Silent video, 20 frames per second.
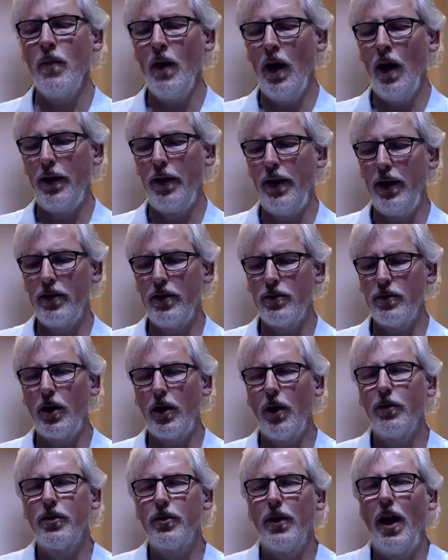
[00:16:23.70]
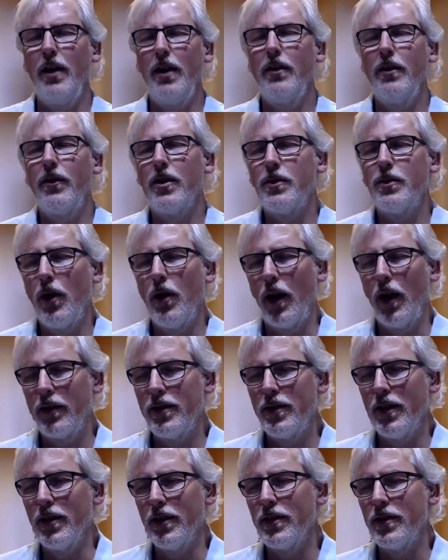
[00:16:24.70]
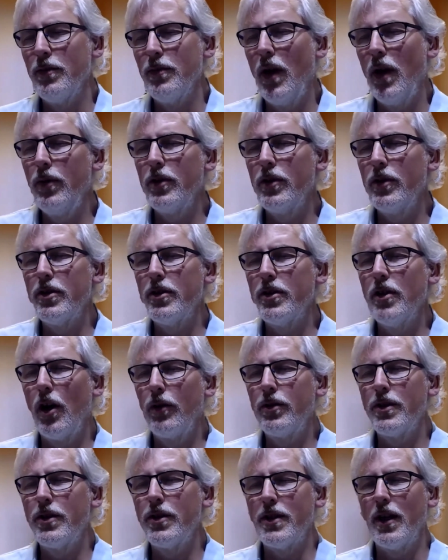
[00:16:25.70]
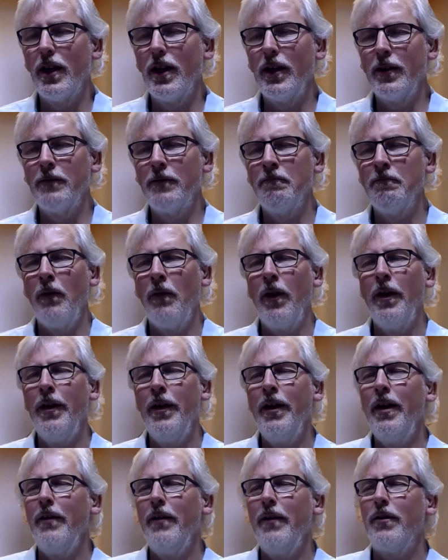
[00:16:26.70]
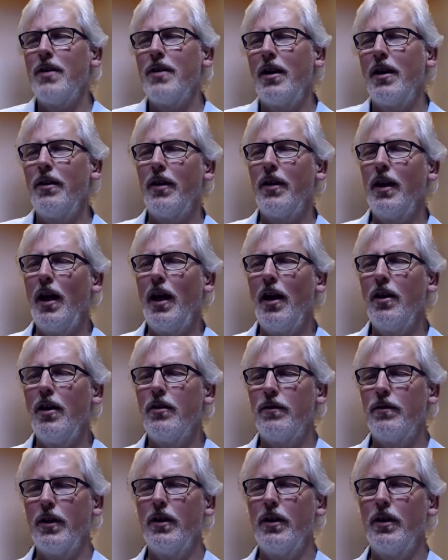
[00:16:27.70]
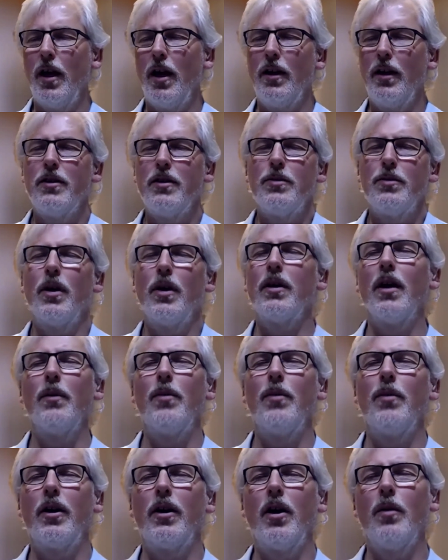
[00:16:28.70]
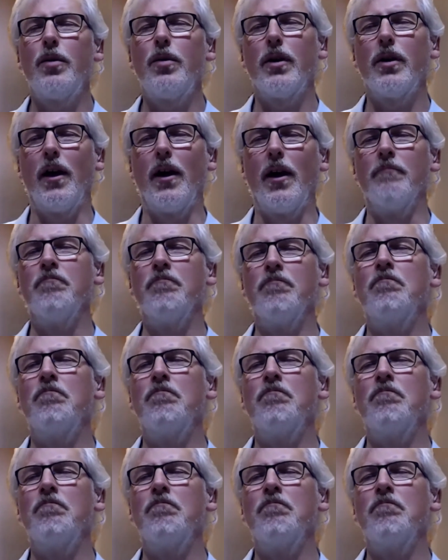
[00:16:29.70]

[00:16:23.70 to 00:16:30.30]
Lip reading: And then as we come to an end of this practice, maybe just noticing if there's anything here you feel, yeah, I need to pick that back up again.